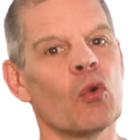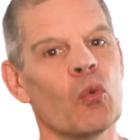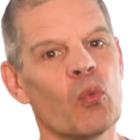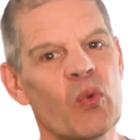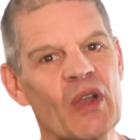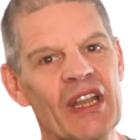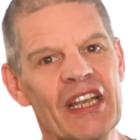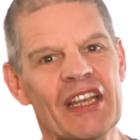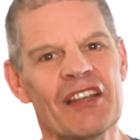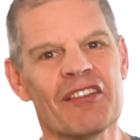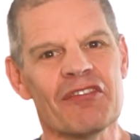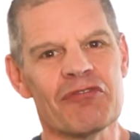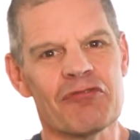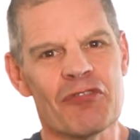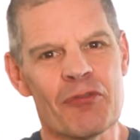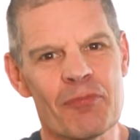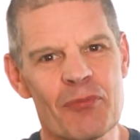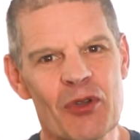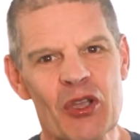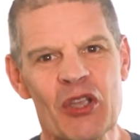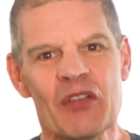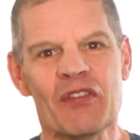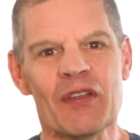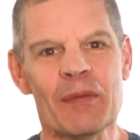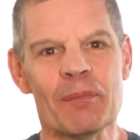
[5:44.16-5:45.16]
Wind
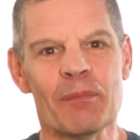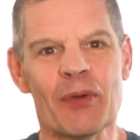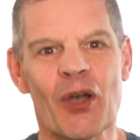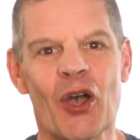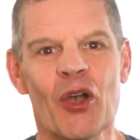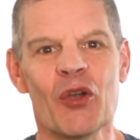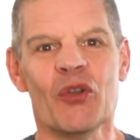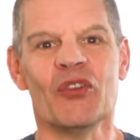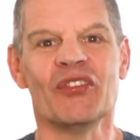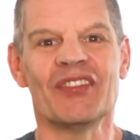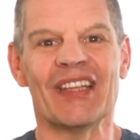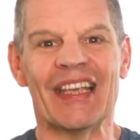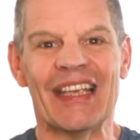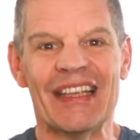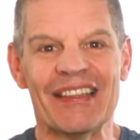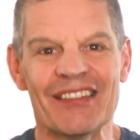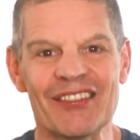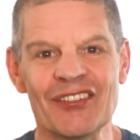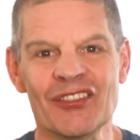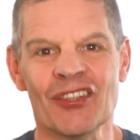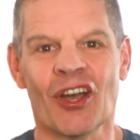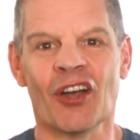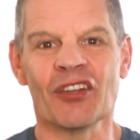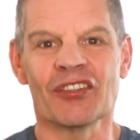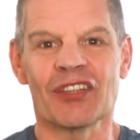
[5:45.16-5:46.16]
removing pose is
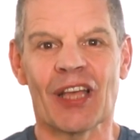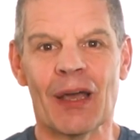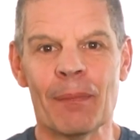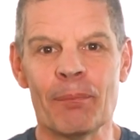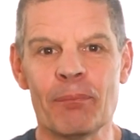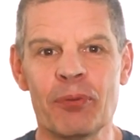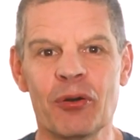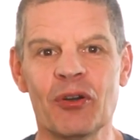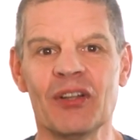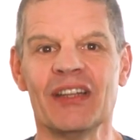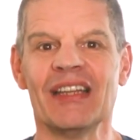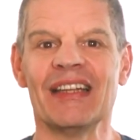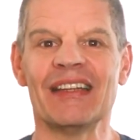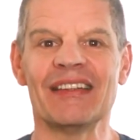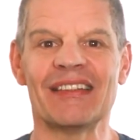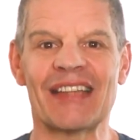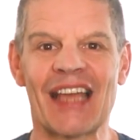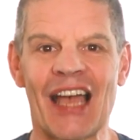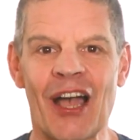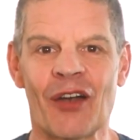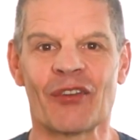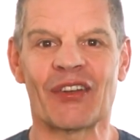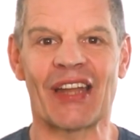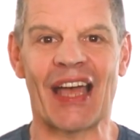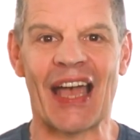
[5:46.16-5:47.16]
not a pulling
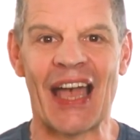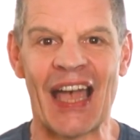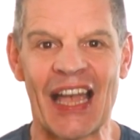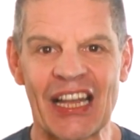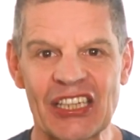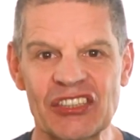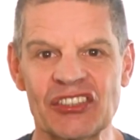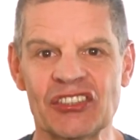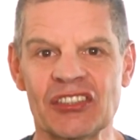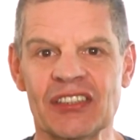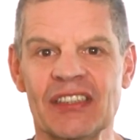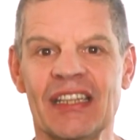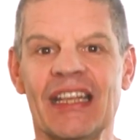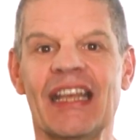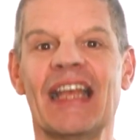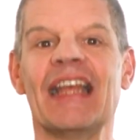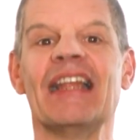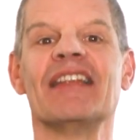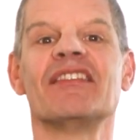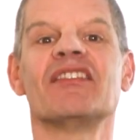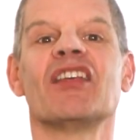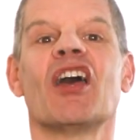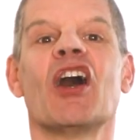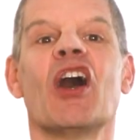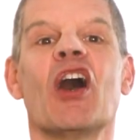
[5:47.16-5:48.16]
down action,
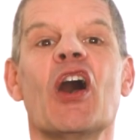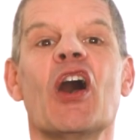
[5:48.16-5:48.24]
it's an